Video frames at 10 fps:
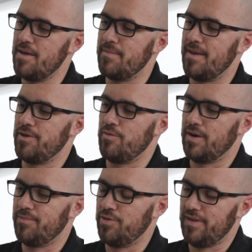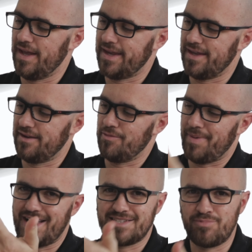Maybe you want to put like your
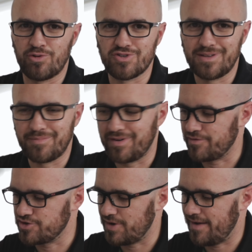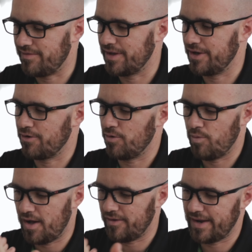passport or something if you're traveling, or a
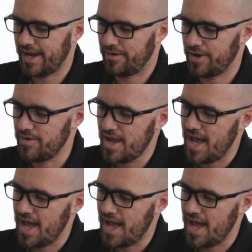wallet, I don't know.